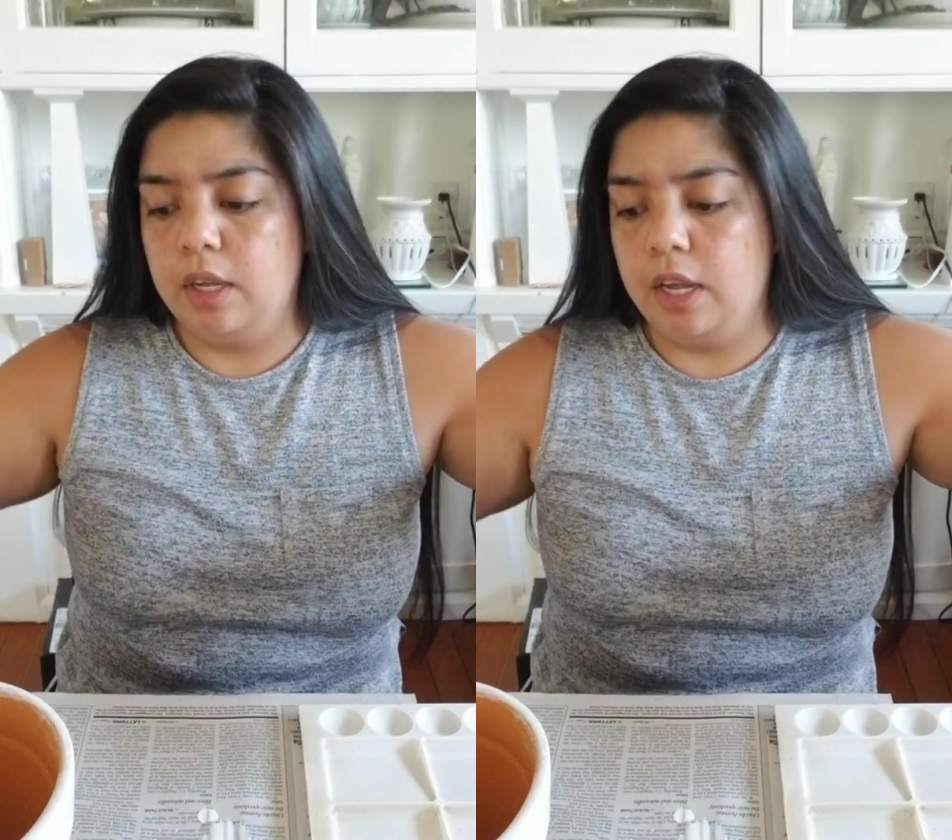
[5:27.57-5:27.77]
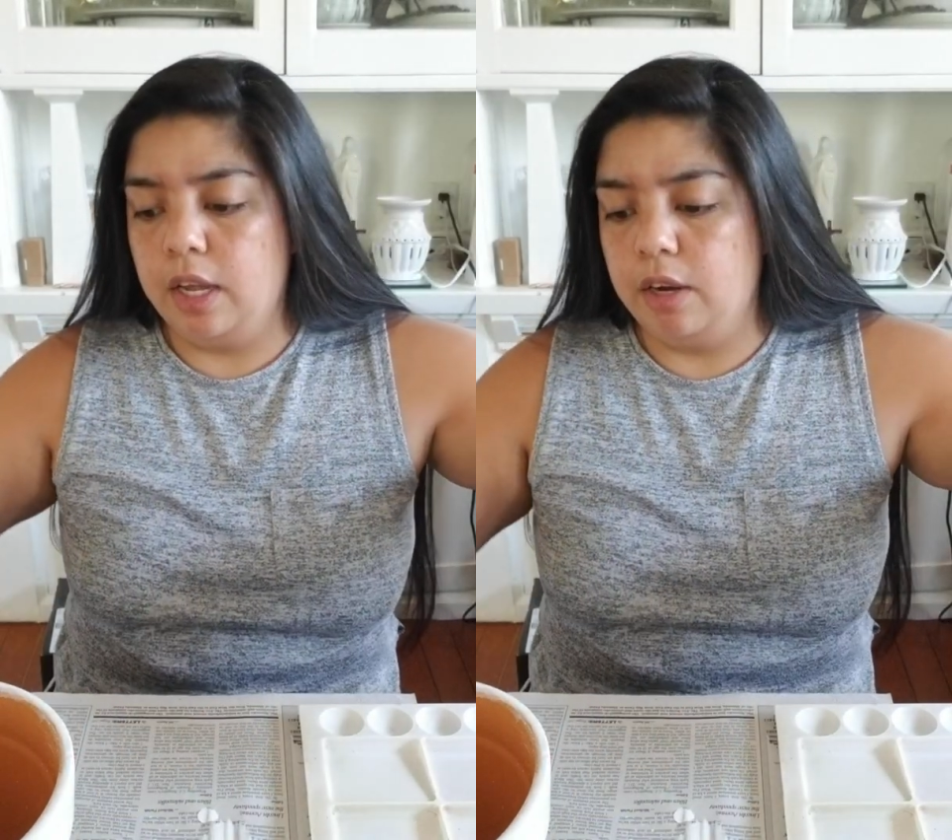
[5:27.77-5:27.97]

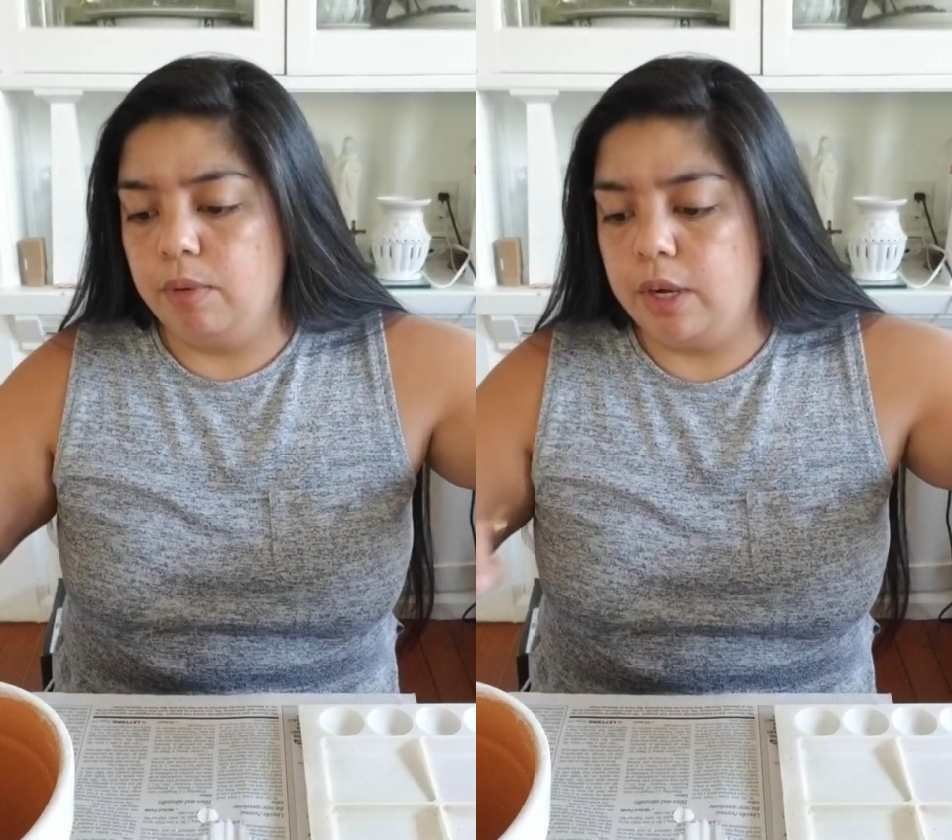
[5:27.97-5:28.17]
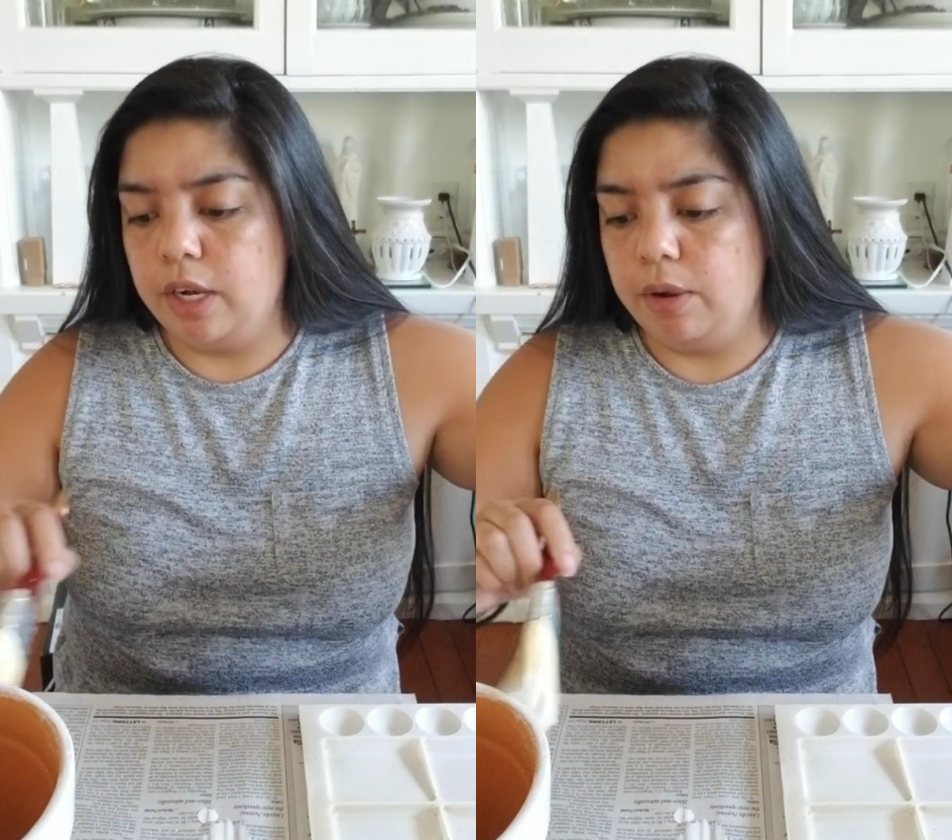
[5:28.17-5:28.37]
And
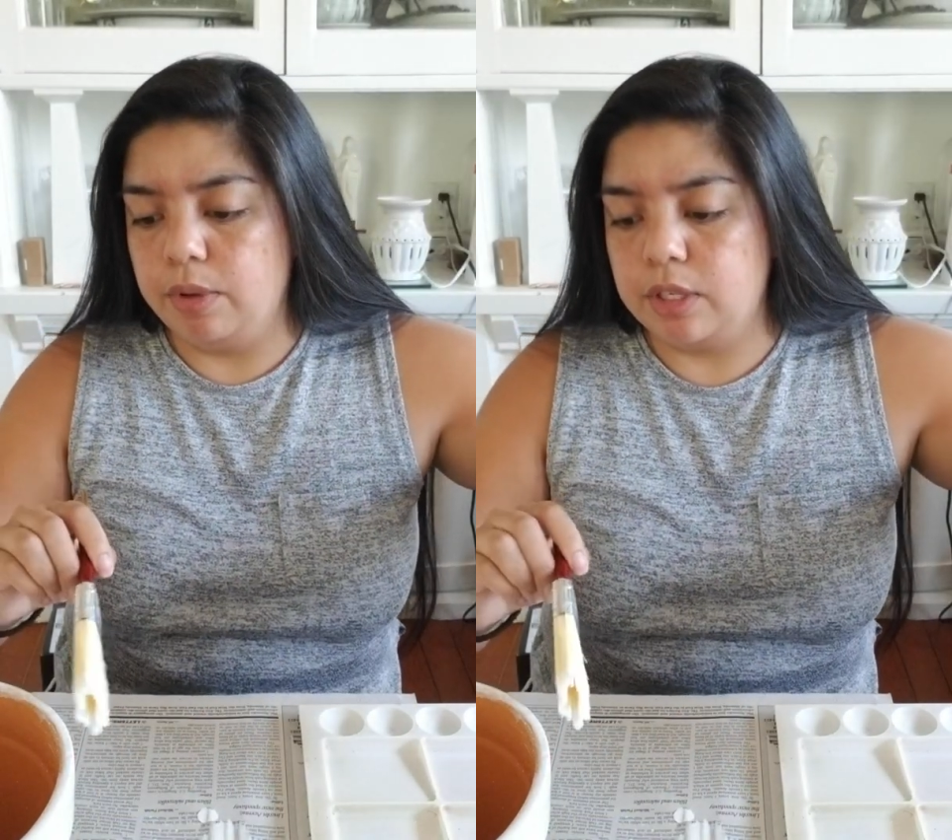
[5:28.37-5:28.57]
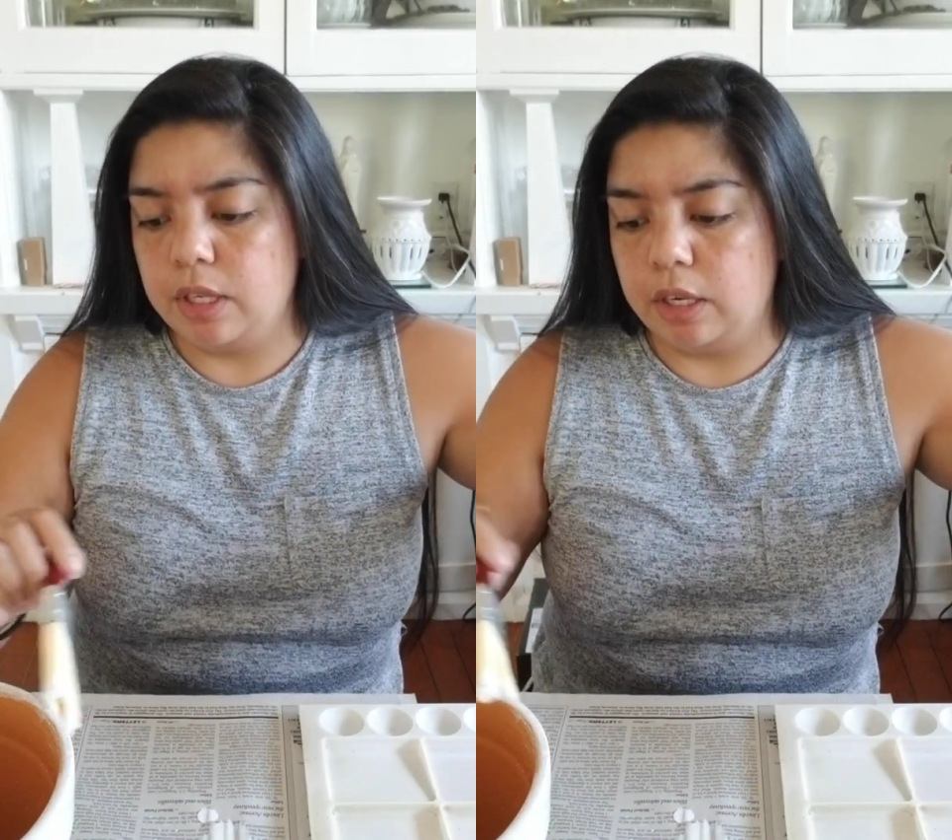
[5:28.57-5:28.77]
right now
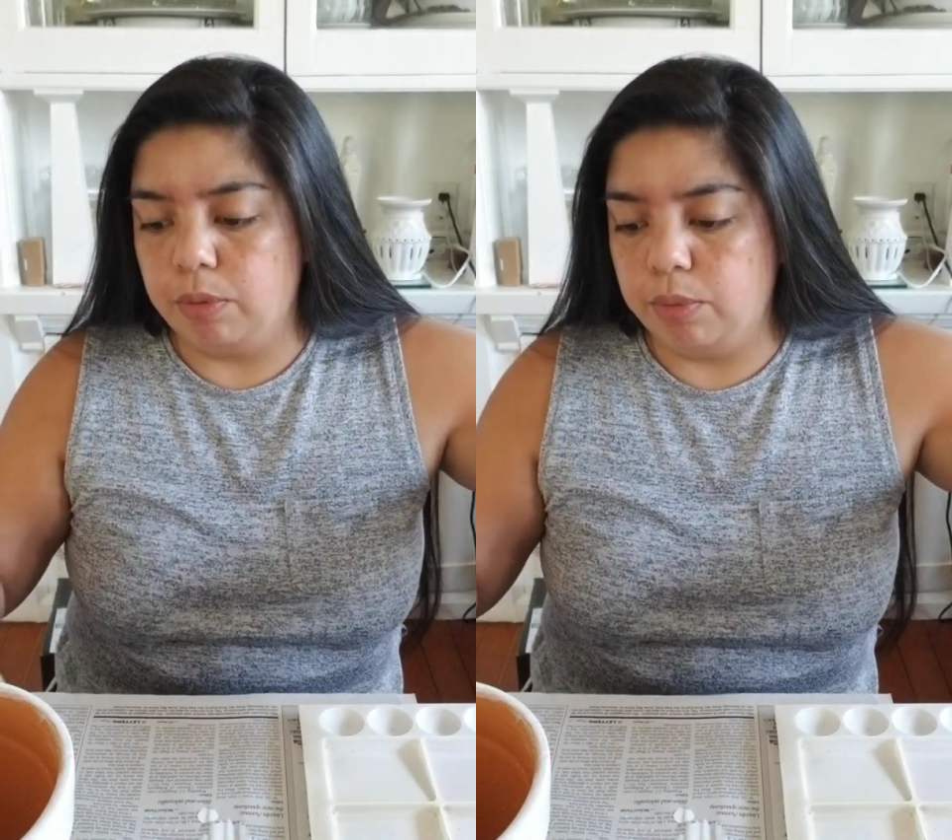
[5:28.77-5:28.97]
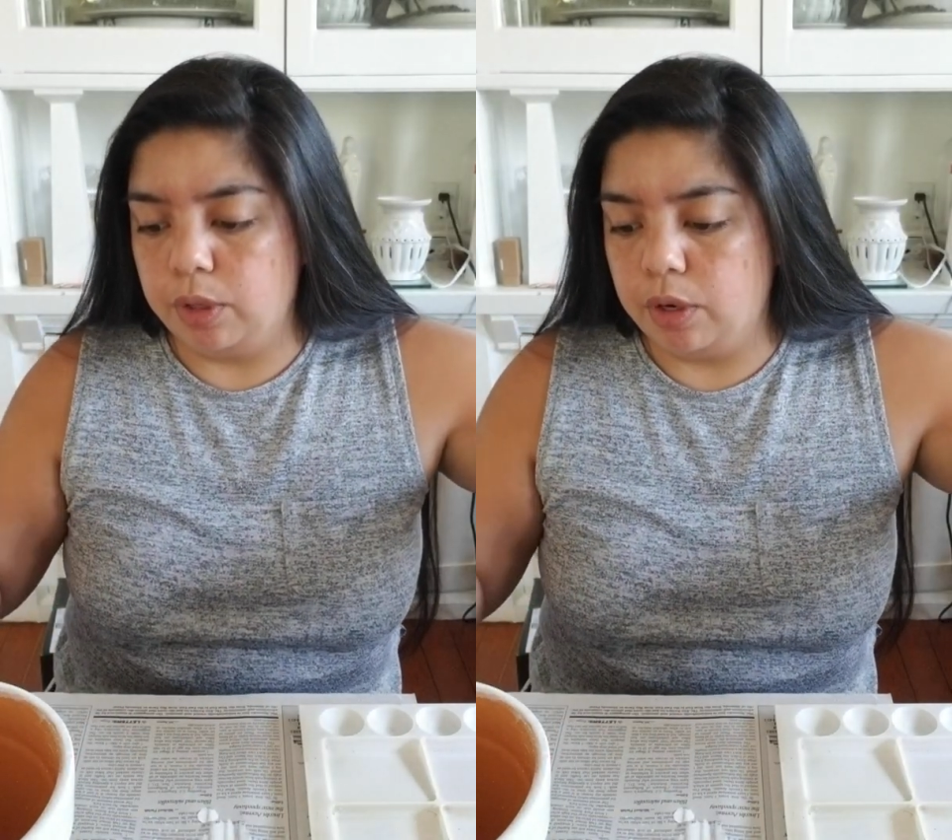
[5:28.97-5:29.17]
it's like a
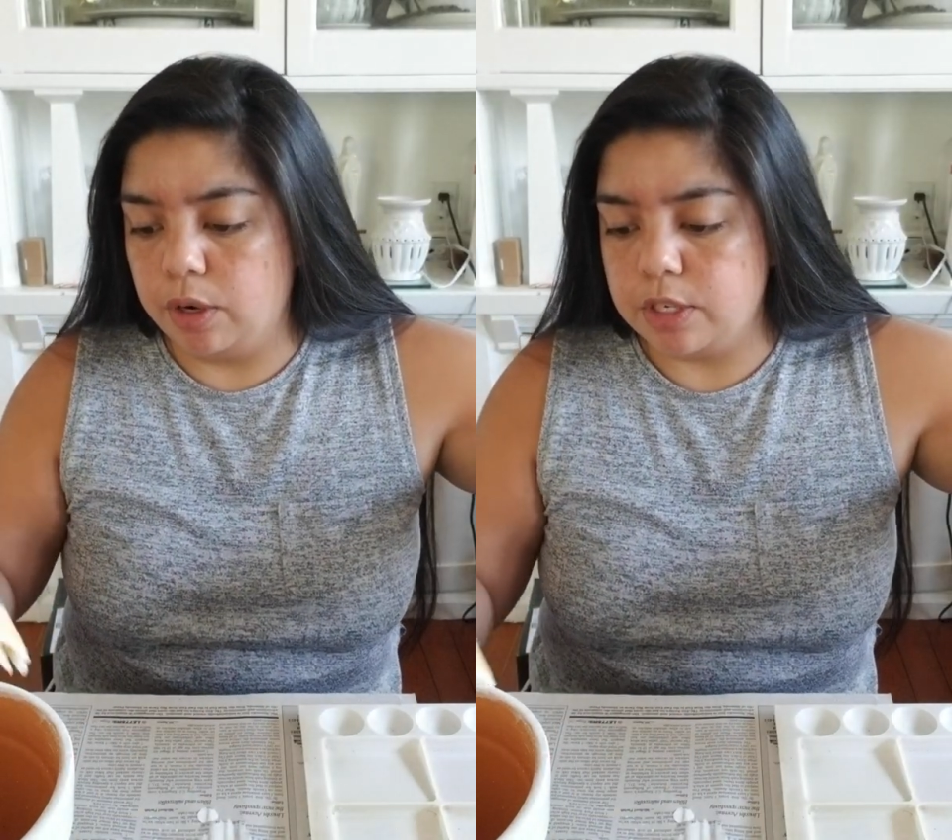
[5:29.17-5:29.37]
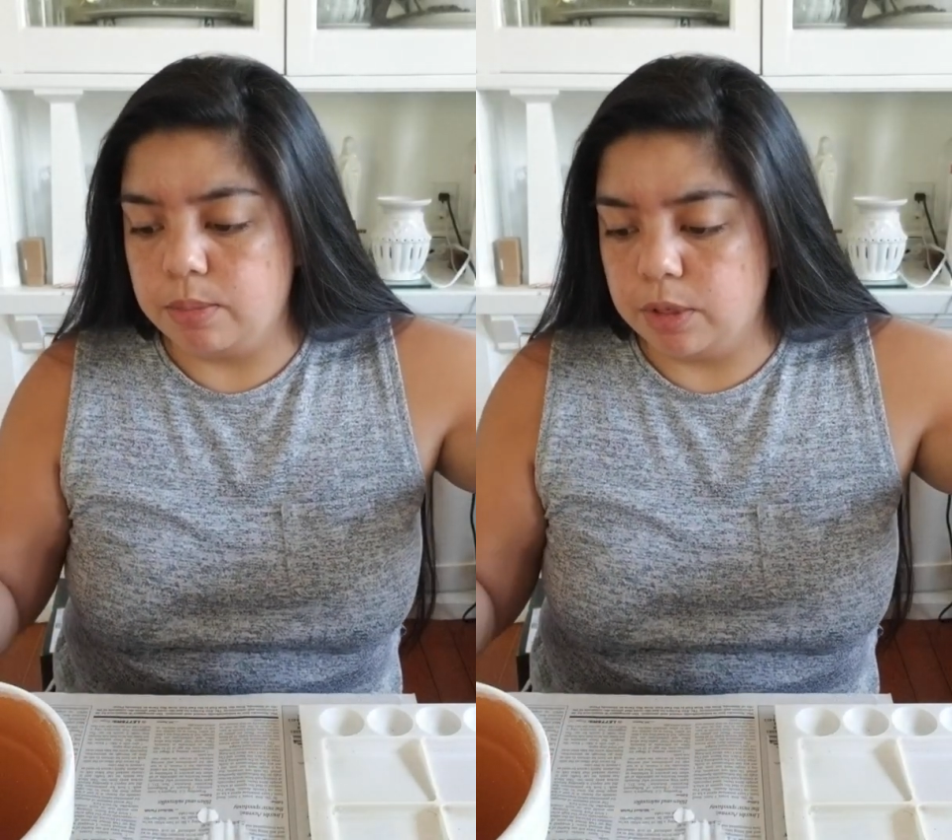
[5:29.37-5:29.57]
really
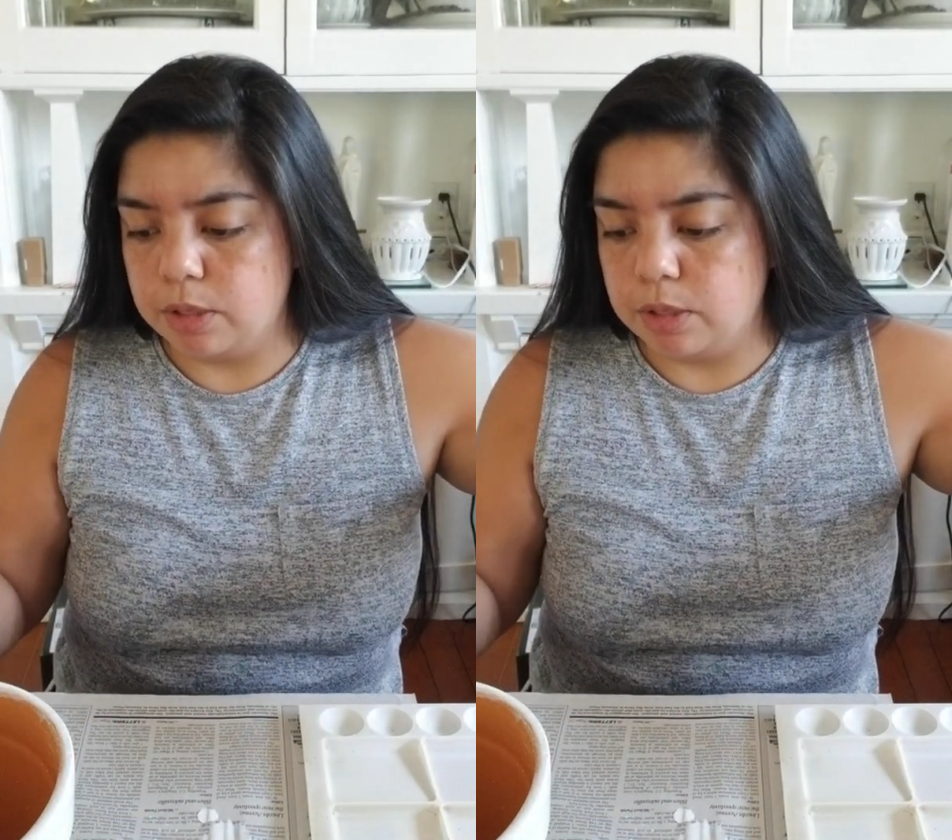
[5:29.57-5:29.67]
hard to be a